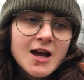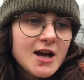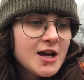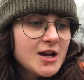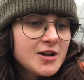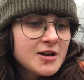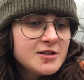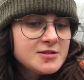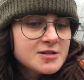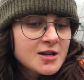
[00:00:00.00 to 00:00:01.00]

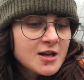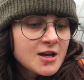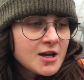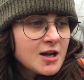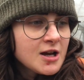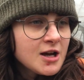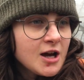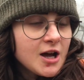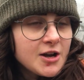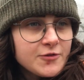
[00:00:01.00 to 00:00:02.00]
and
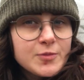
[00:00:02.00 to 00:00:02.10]
another